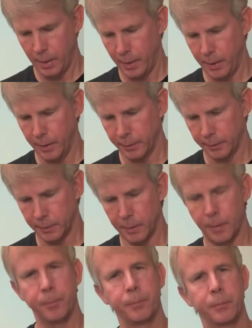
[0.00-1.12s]
and
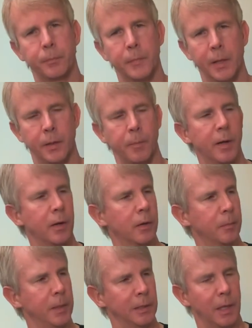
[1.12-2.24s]
in the
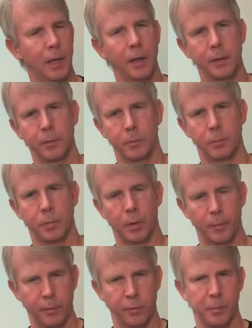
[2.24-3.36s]
American-made line, Paul
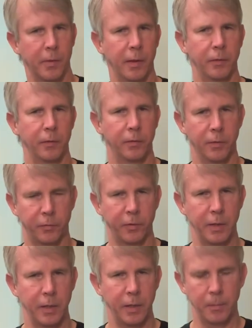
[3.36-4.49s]
Reed Smith has the
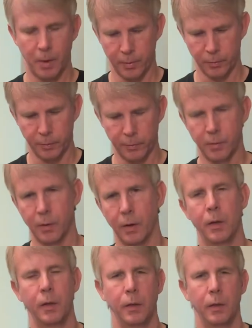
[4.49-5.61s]
CE model guitar.
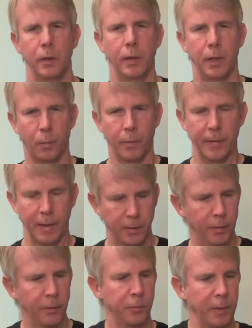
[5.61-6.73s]
And what that
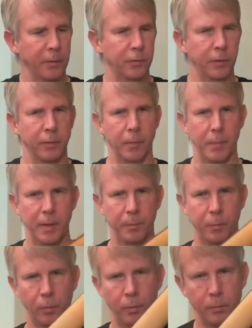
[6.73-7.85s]
is, basically it's a
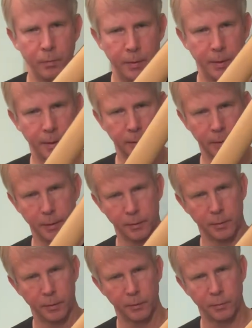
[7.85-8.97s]
maple neck like
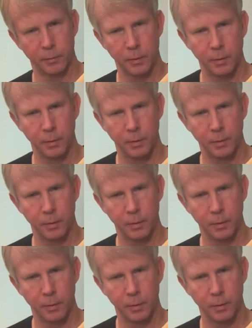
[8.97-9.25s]
this,